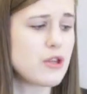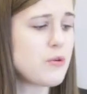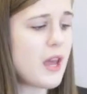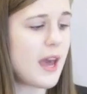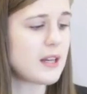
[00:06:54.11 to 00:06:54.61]

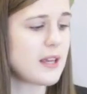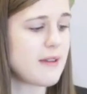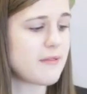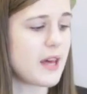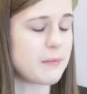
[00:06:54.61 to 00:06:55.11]
you can
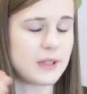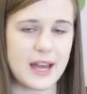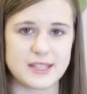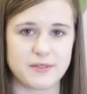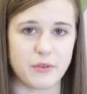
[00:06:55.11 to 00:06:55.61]
give them
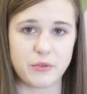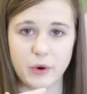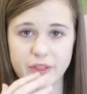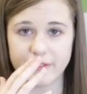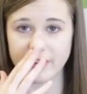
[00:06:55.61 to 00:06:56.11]
less of a
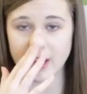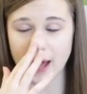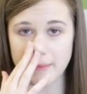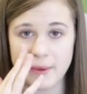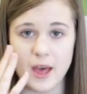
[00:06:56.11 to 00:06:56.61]
fourth of a
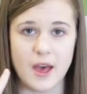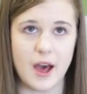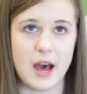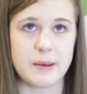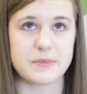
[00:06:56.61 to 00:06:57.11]
cup
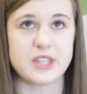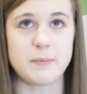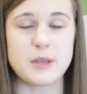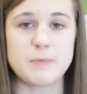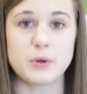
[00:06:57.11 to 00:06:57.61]
um,
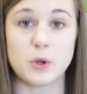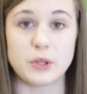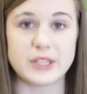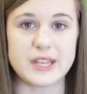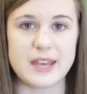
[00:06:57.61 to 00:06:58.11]
some people
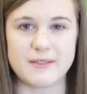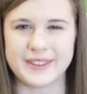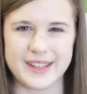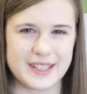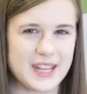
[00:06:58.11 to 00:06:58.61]
only give
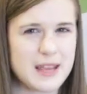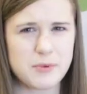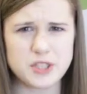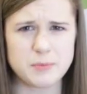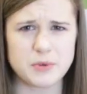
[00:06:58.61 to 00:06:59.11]
like a
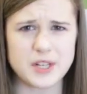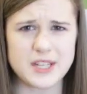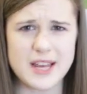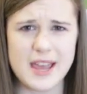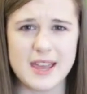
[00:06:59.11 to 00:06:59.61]
tablespoon
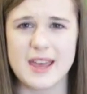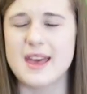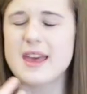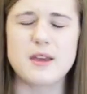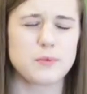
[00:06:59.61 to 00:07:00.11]
a day.
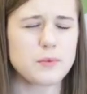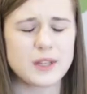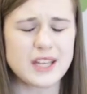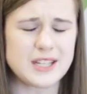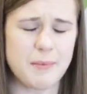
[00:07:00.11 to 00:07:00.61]
It
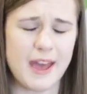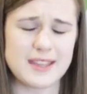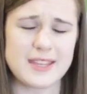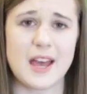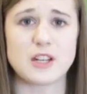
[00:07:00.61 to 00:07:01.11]
really
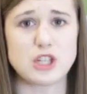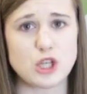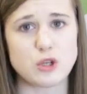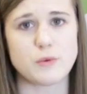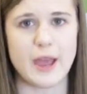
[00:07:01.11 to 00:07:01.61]
depends on
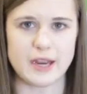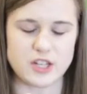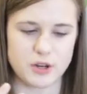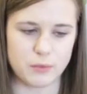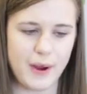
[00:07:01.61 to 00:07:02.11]
you and
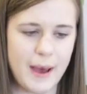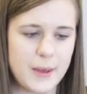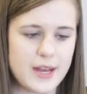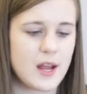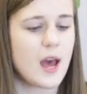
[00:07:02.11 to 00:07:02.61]
your
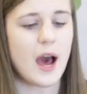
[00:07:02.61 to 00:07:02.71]
rabbit,